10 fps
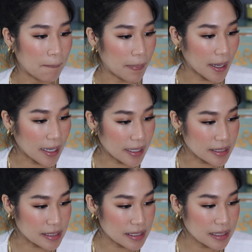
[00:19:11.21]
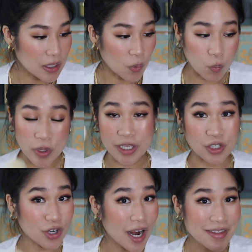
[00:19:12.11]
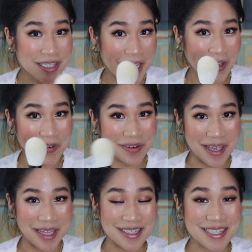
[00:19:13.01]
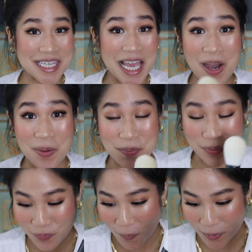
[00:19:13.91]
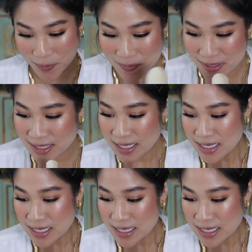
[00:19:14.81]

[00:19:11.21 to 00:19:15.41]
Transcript: but we can try this out and see how it performs.